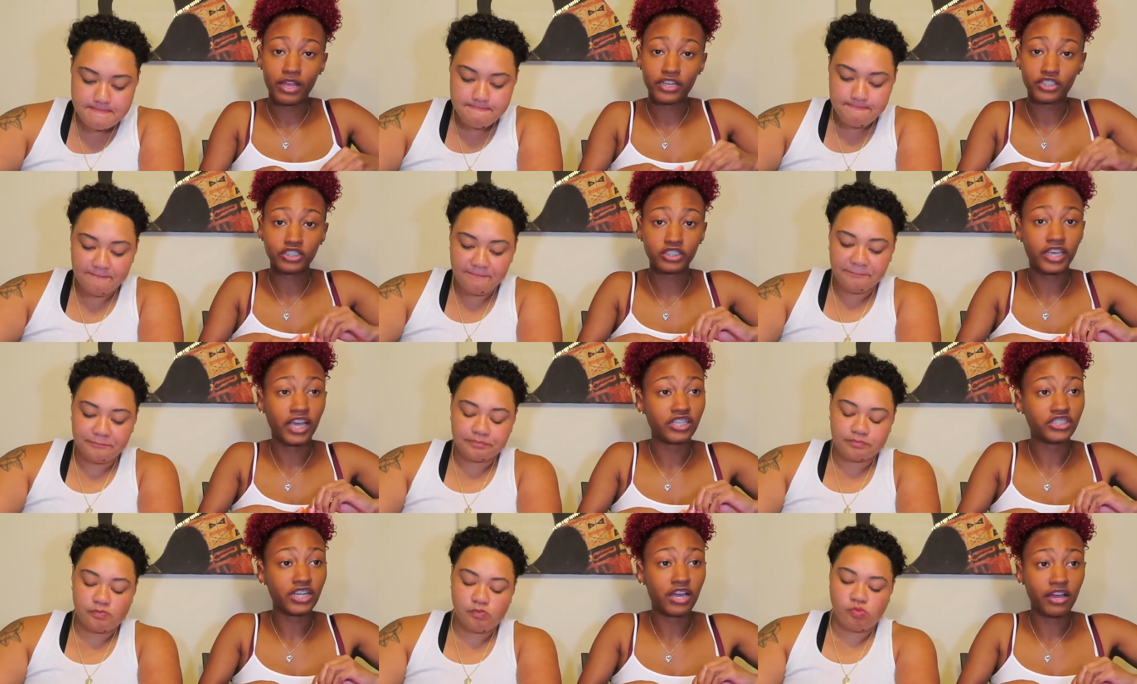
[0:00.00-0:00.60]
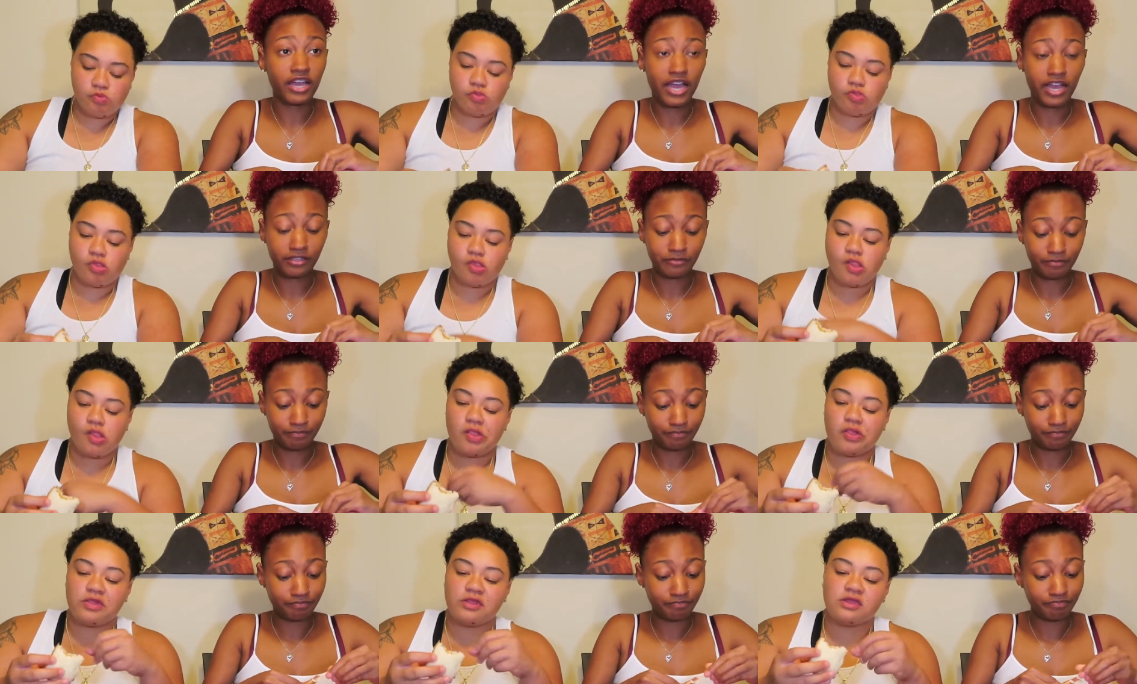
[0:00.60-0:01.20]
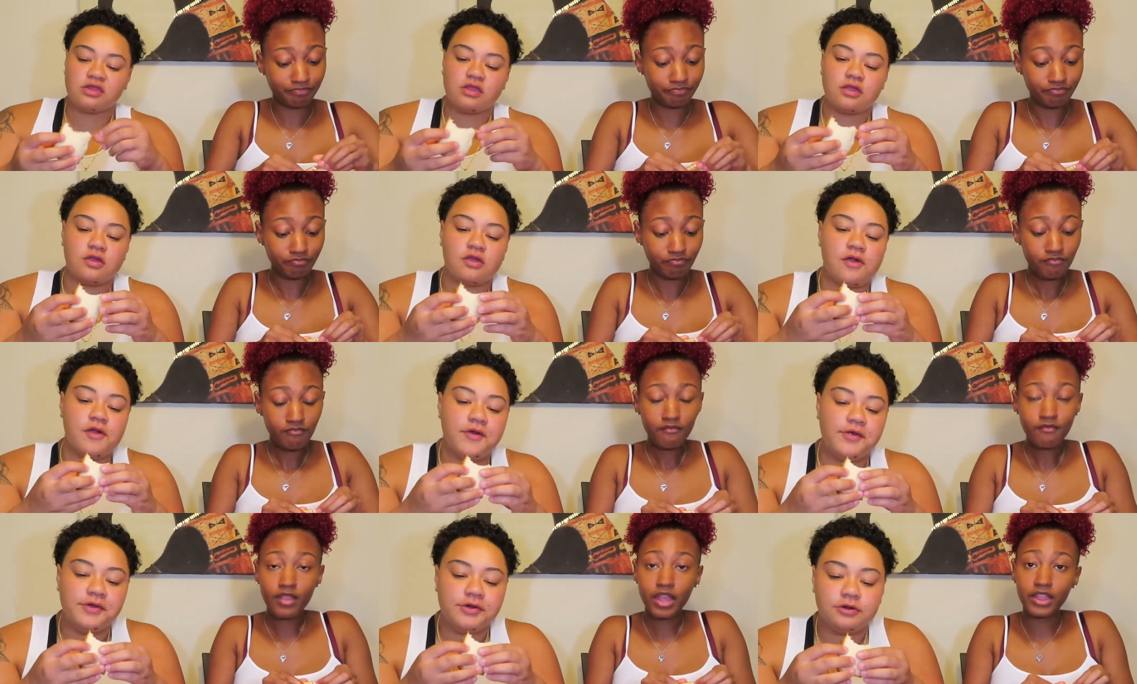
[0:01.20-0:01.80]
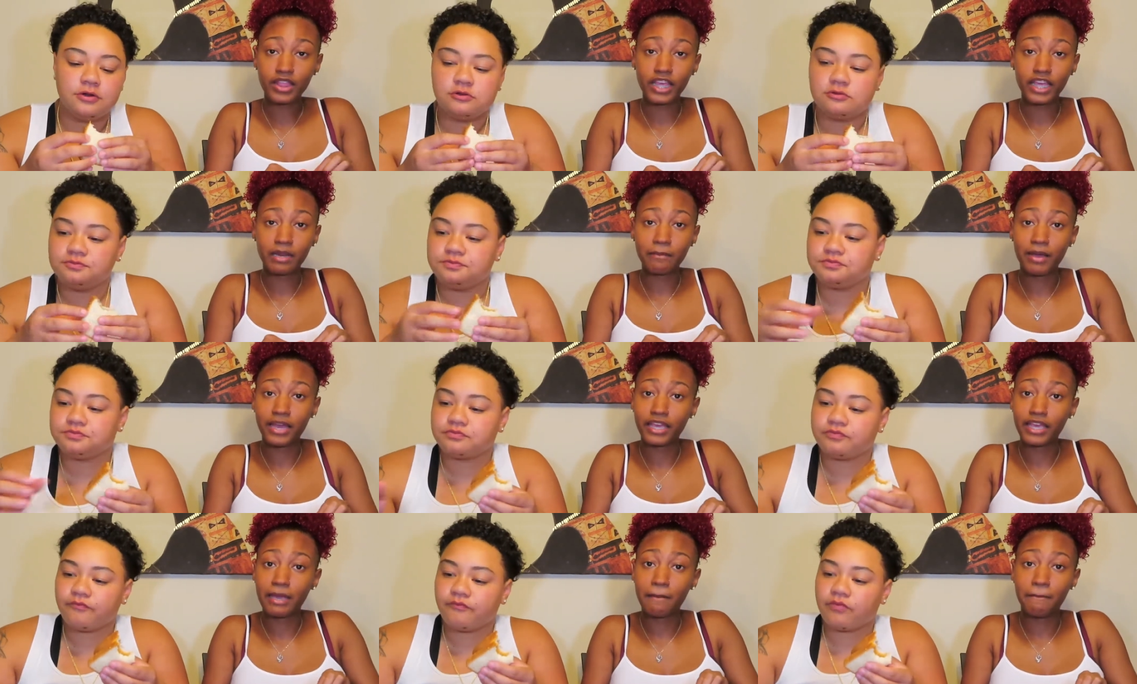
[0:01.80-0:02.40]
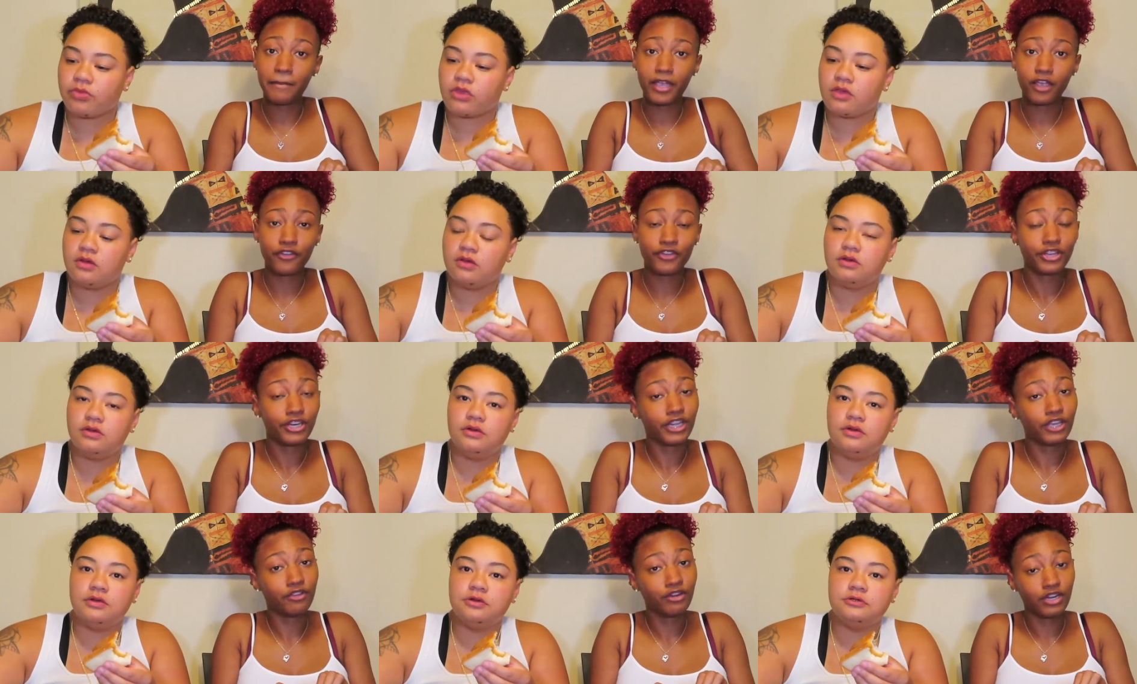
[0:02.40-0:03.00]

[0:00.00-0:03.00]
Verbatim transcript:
Speaker 1: that just in case y'all got thinking about getting married and